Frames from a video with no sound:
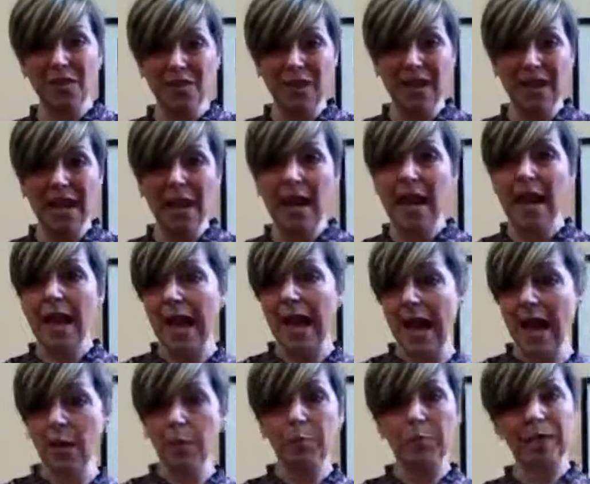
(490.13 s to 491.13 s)
three,
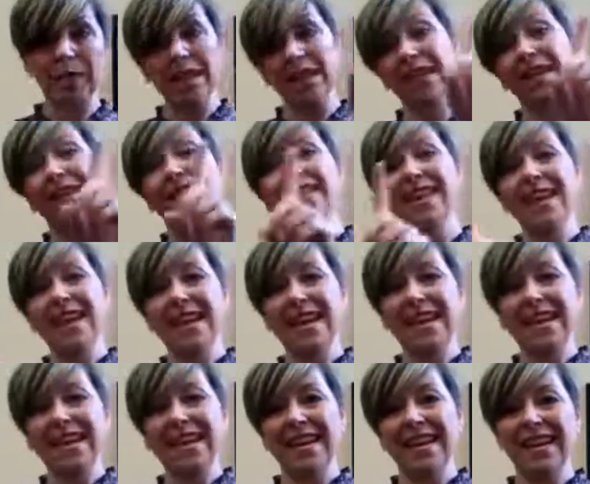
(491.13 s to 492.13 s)
I'll be
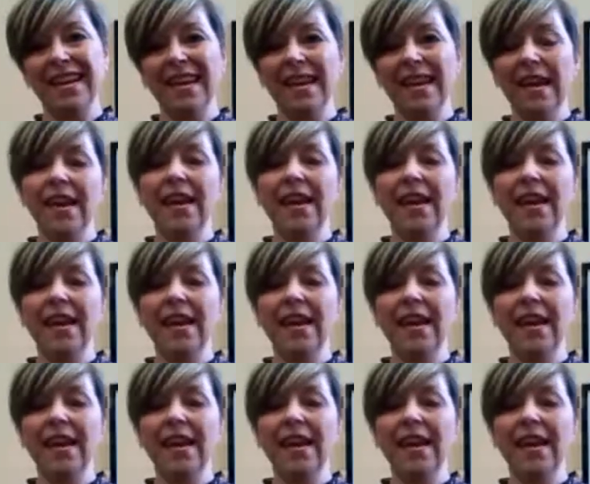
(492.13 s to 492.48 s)
there.